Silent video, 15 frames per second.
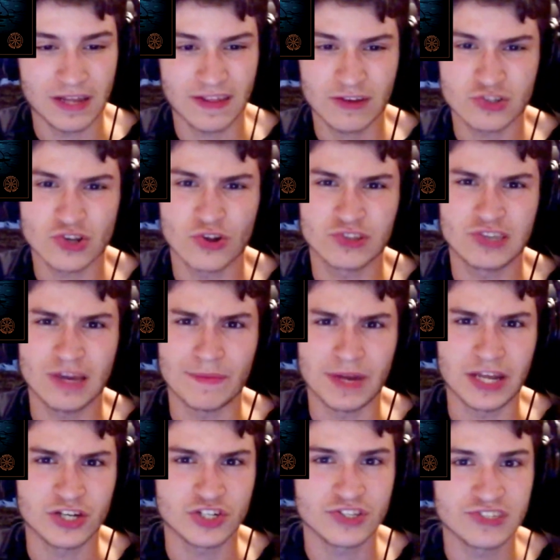I think it was called
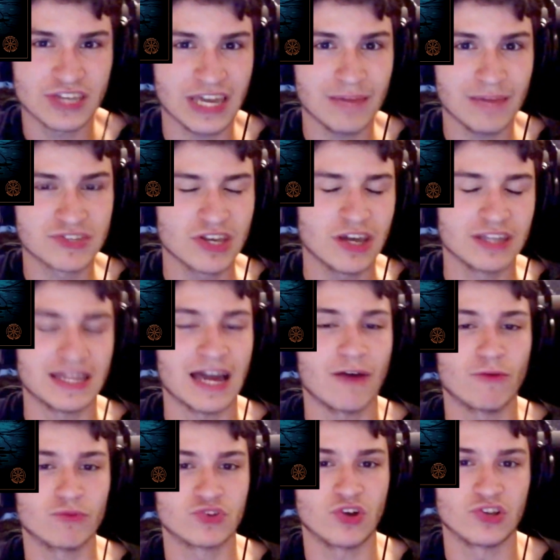Damnation Tapes. That
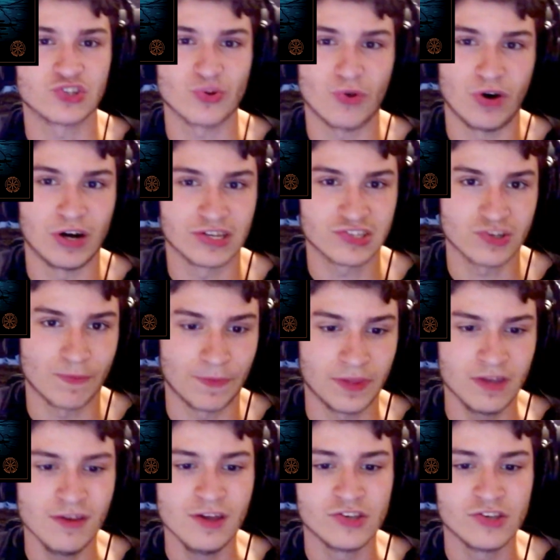one was also awesome.